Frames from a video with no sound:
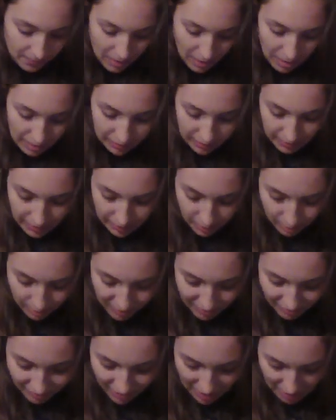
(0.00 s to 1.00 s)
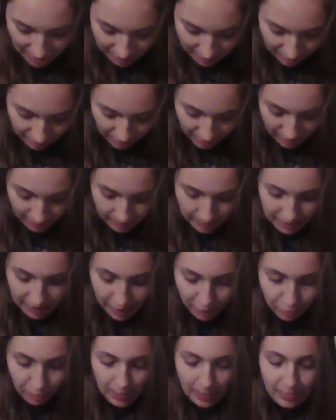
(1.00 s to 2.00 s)
I think it'll be fine.
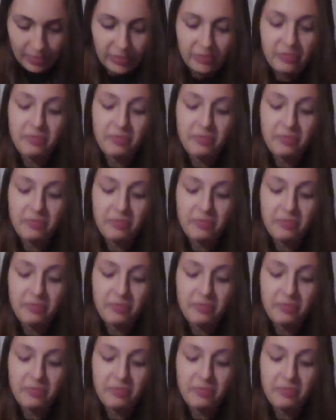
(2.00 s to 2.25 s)
Banana Republic